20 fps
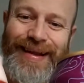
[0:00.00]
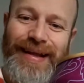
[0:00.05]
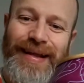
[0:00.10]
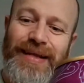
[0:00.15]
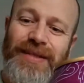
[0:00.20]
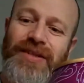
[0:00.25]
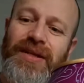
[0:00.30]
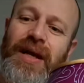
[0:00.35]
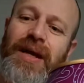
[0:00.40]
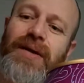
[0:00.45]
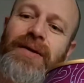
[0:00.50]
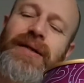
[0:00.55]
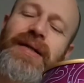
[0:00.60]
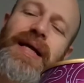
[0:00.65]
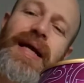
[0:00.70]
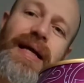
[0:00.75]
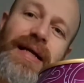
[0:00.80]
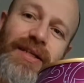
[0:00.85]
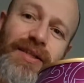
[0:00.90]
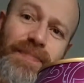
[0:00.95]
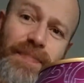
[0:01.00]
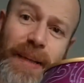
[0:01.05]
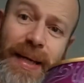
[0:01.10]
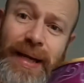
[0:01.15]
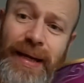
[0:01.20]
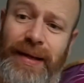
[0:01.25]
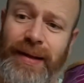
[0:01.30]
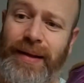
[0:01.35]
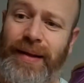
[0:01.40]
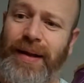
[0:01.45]
So yeah, it's
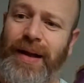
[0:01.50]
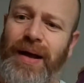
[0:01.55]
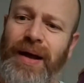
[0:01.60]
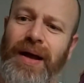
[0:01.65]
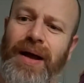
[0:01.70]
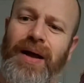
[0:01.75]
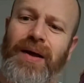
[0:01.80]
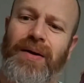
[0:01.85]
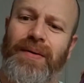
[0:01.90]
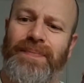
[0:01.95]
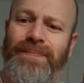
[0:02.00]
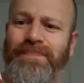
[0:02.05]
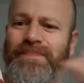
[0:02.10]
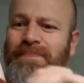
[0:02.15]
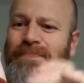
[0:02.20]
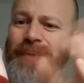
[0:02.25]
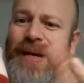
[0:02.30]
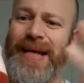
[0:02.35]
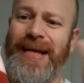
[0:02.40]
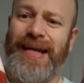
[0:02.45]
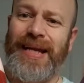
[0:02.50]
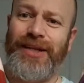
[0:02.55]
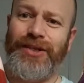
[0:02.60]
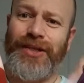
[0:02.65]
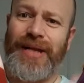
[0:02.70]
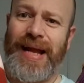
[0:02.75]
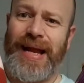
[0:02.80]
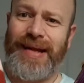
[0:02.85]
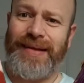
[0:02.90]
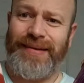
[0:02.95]
pink, uh, pinkish
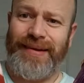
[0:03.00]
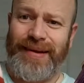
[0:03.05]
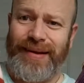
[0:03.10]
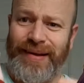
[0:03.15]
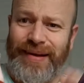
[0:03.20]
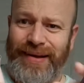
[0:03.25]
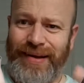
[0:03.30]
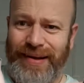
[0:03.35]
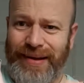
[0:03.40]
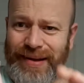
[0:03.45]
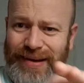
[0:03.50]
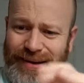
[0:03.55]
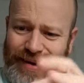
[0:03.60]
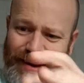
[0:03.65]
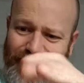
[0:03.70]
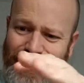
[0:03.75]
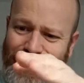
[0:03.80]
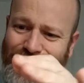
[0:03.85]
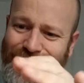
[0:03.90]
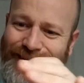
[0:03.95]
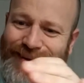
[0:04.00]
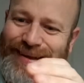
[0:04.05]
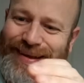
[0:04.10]
head. Uh,